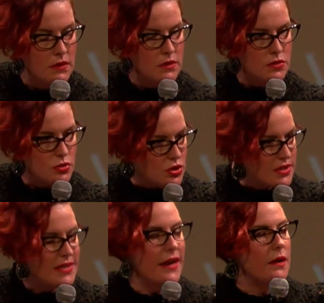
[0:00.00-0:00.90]
So
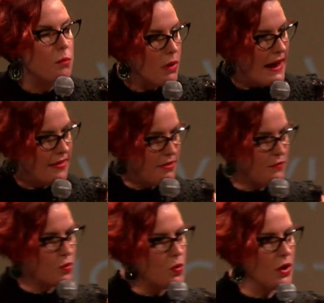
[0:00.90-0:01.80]
just take a breath, if
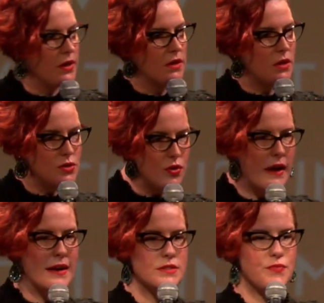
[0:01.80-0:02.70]
you would. Close your
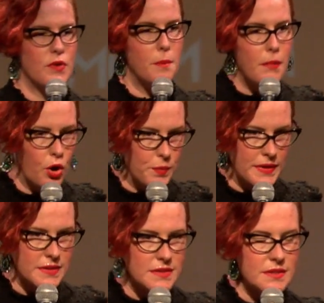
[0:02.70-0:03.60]
eyes for a
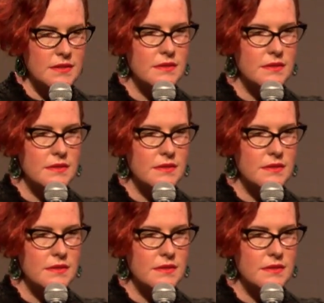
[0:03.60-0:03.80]
moment,